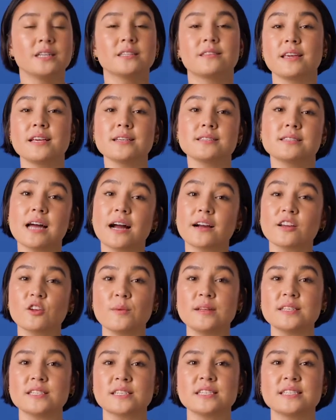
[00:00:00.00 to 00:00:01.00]
These
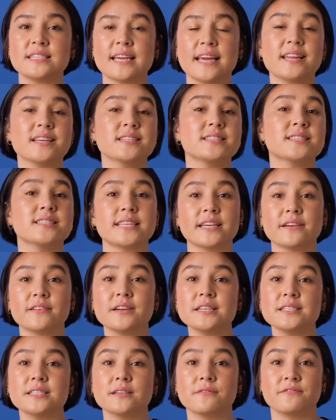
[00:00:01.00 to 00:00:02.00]
documents contain a
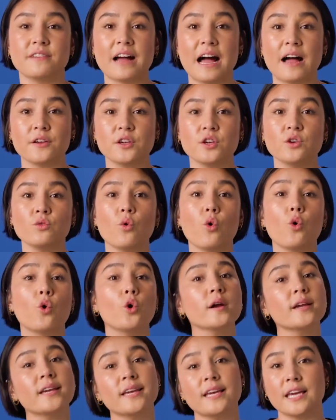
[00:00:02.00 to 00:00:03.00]
series of value
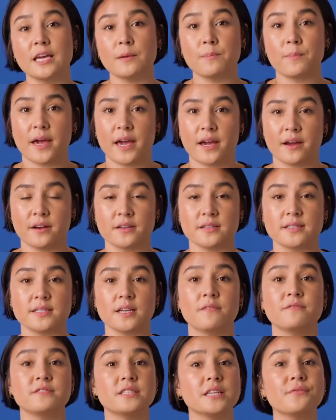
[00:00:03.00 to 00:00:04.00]
or key pairs
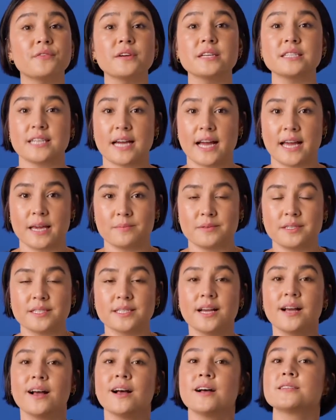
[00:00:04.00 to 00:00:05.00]
of different types,
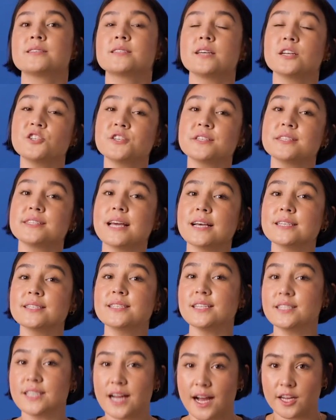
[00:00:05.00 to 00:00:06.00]
such as
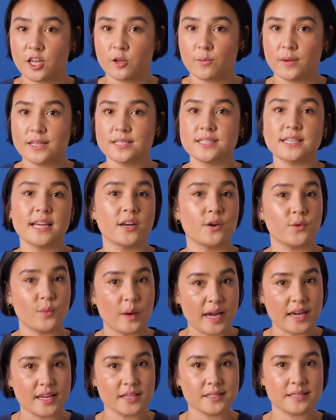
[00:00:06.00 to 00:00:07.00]
nested documents and
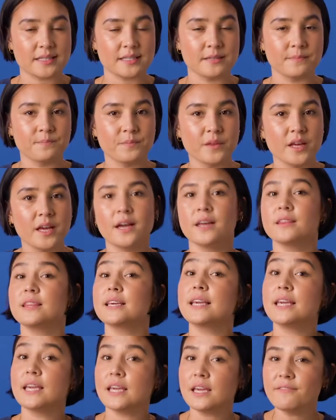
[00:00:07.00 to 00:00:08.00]
arrays. The
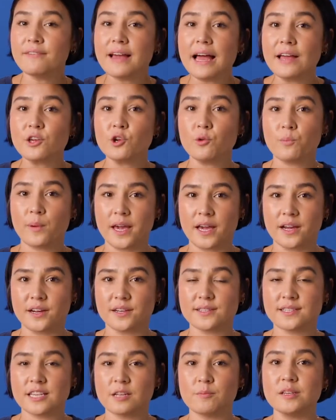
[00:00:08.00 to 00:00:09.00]
key value
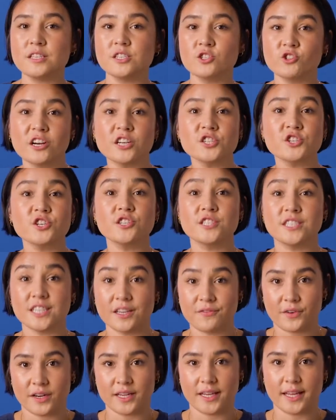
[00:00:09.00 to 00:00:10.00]
pairs can be structured
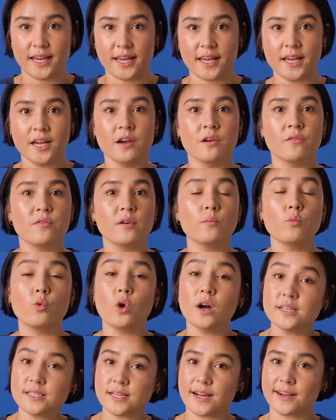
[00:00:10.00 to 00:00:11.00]
differently from
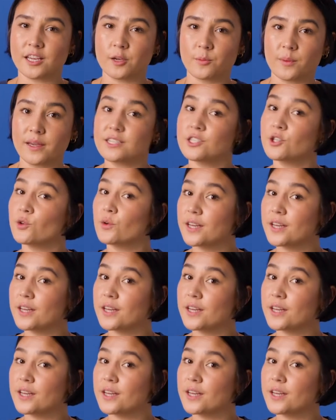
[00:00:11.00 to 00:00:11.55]
one document to